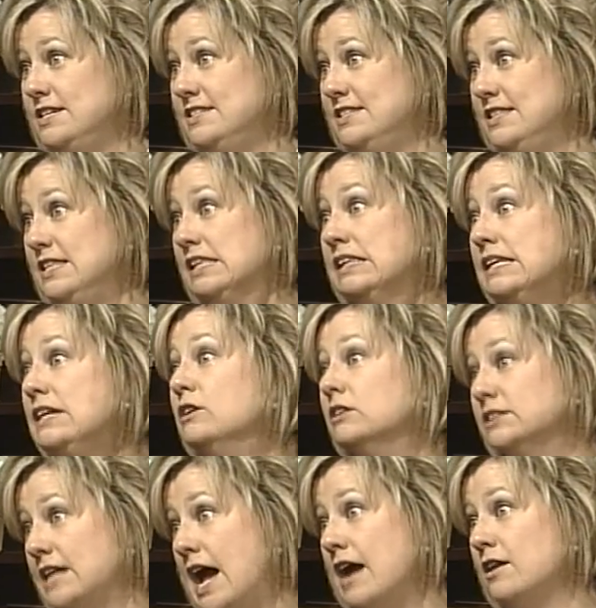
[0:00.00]
as the legal
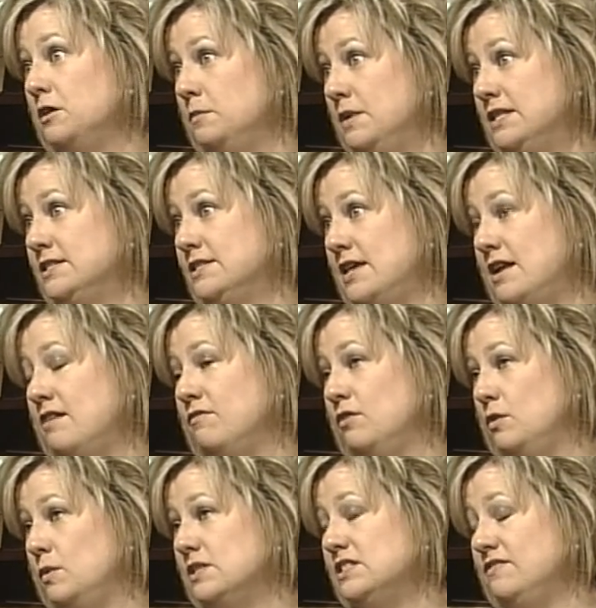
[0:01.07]
documents that
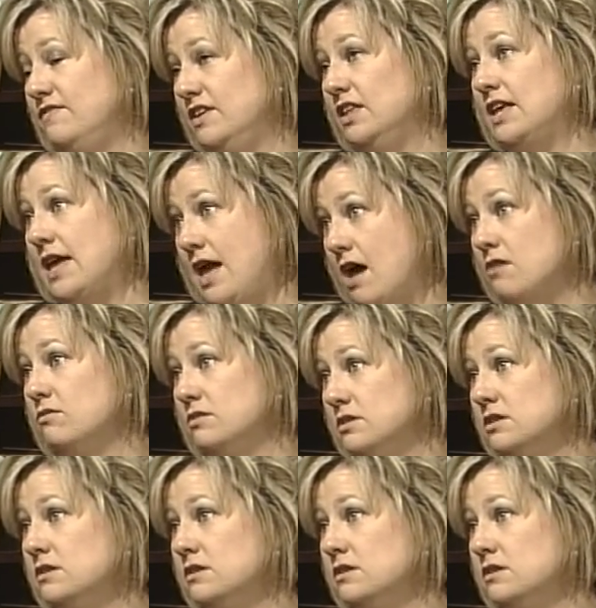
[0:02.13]
everyone's filling out.